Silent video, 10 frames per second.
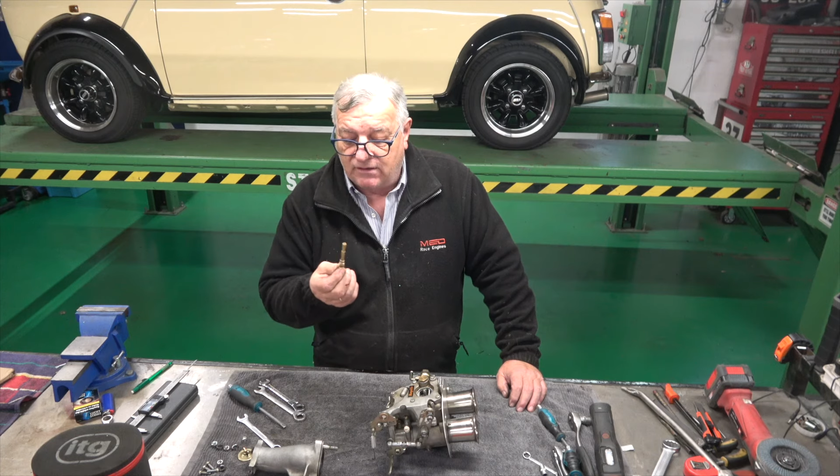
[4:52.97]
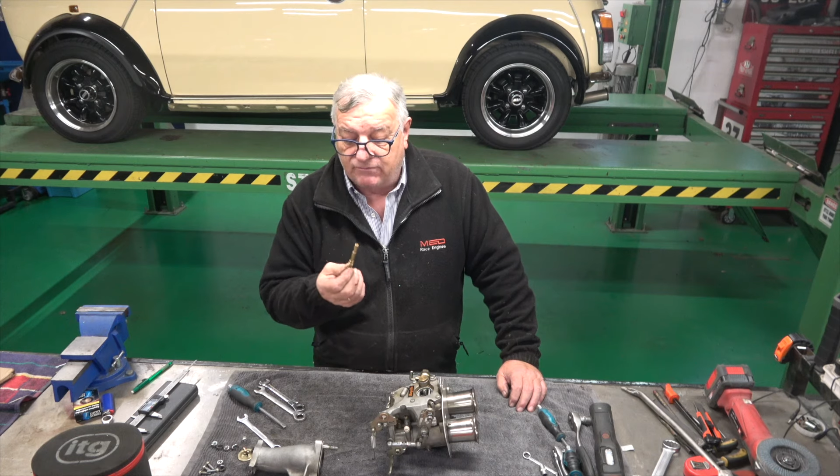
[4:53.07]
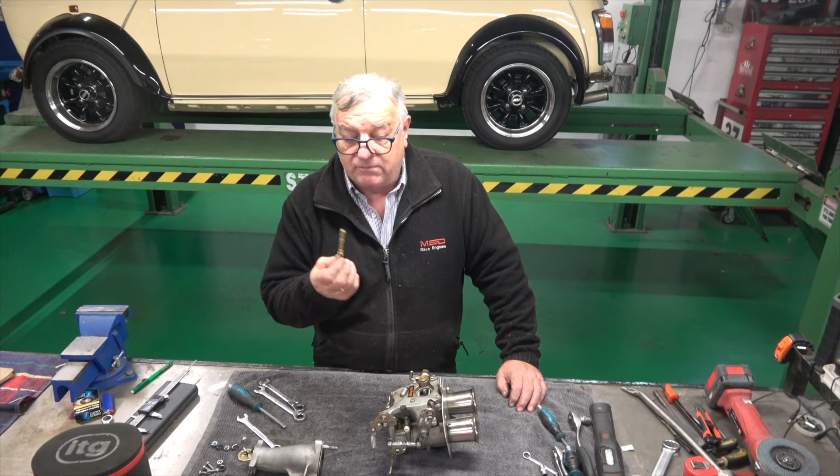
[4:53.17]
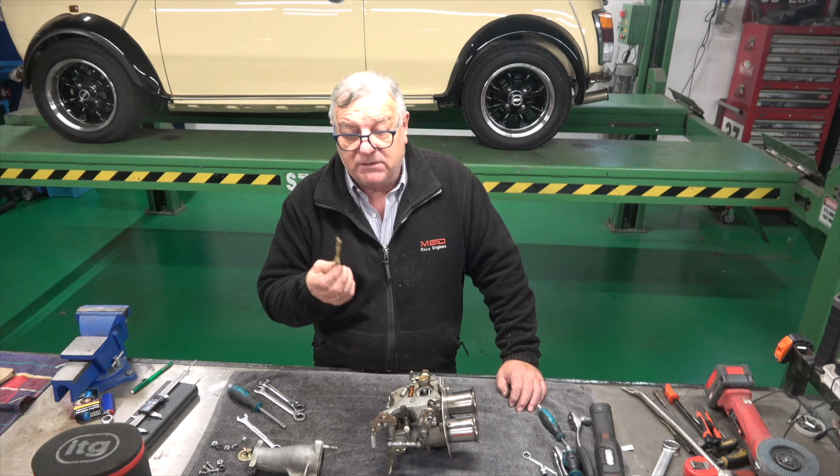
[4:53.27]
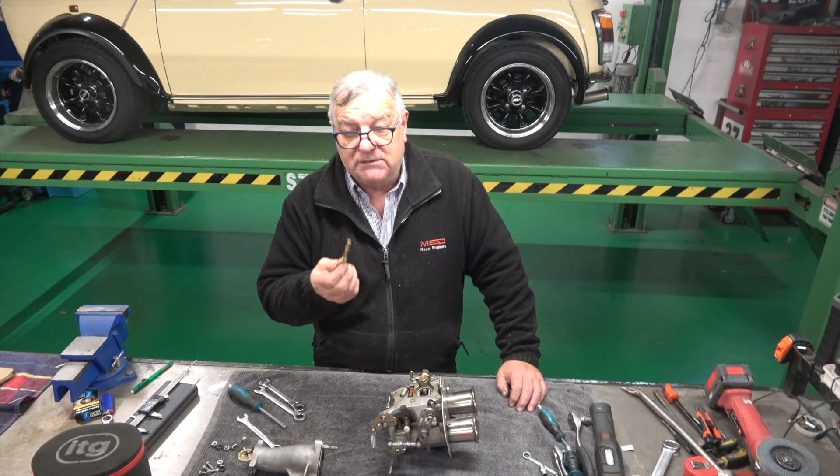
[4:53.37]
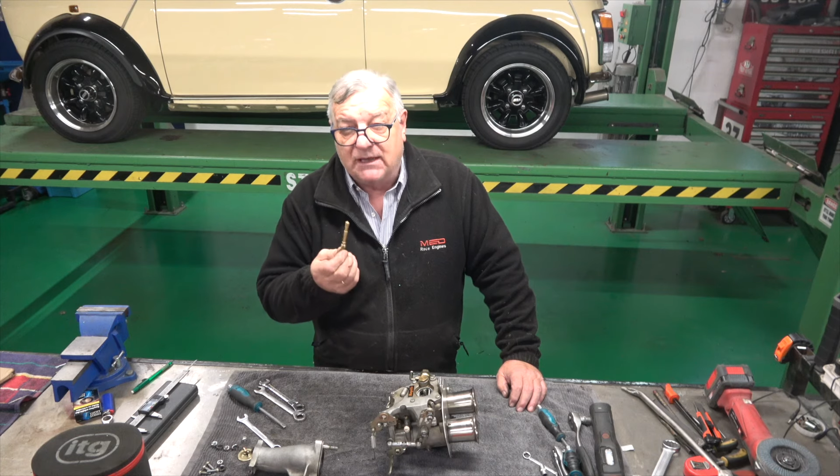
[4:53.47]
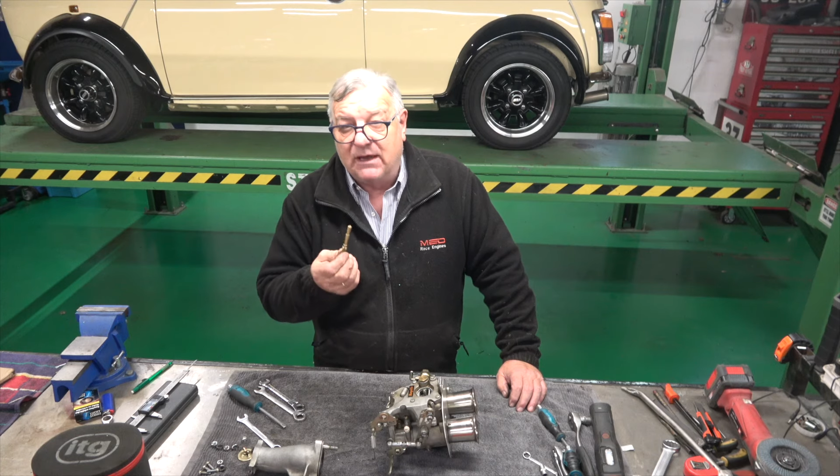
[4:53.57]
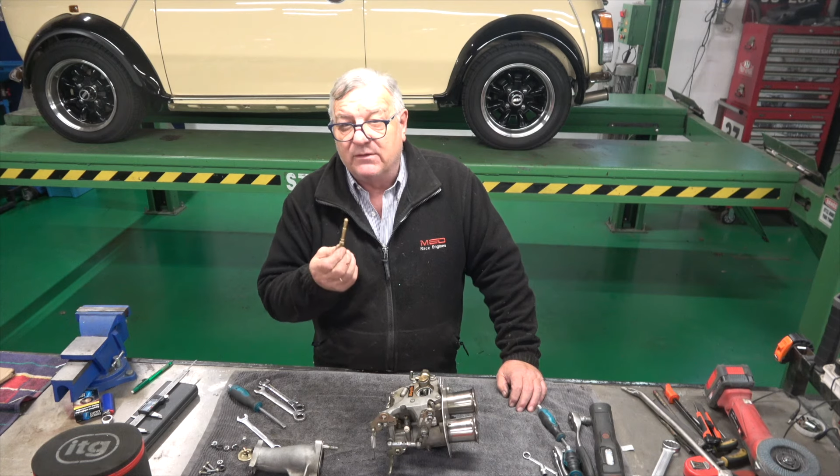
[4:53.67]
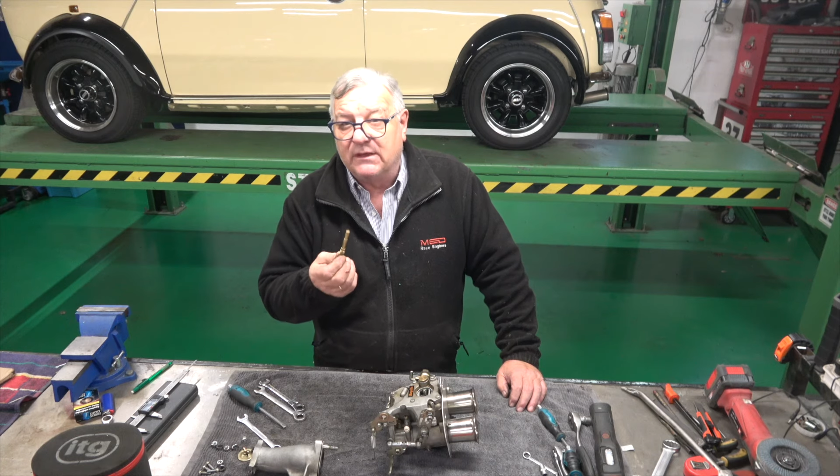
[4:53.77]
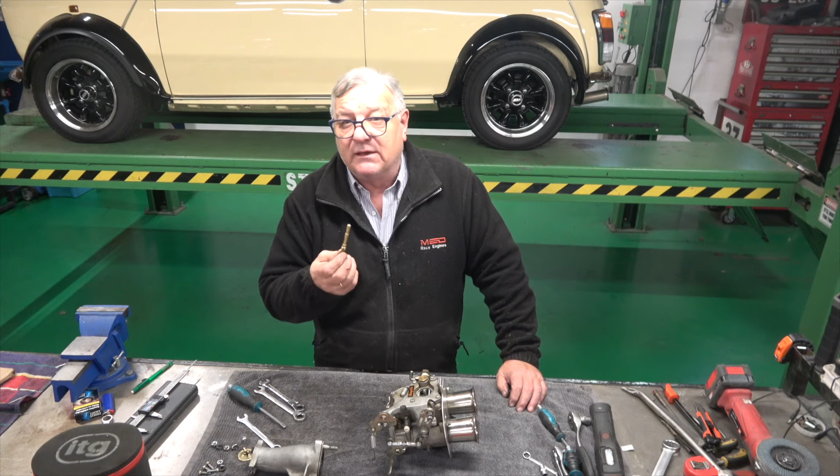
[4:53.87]
If somebody's
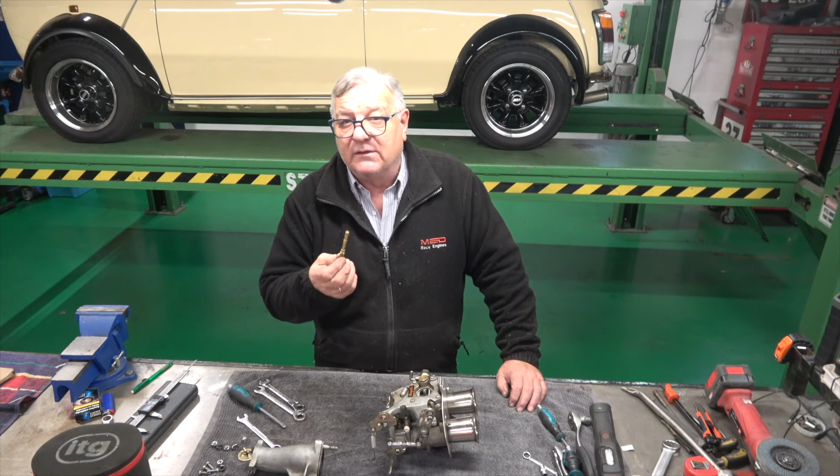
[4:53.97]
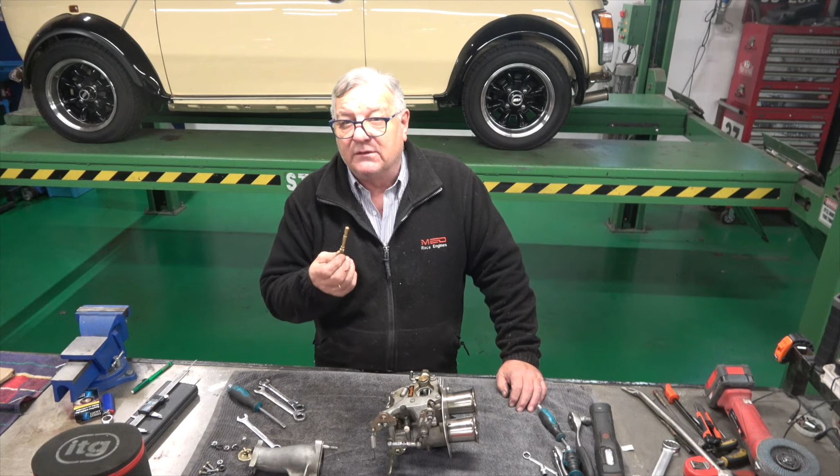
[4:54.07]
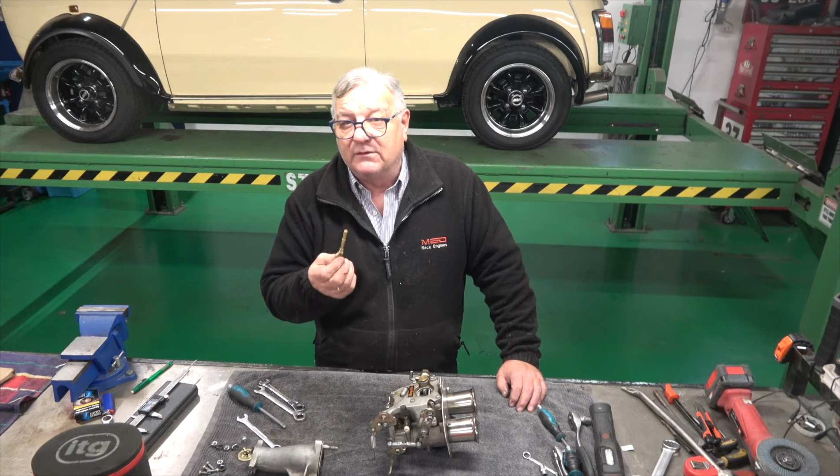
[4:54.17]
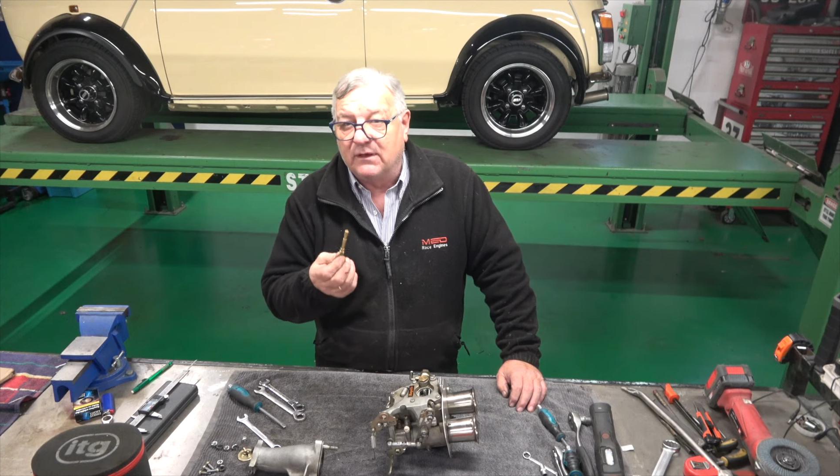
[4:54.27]
out there that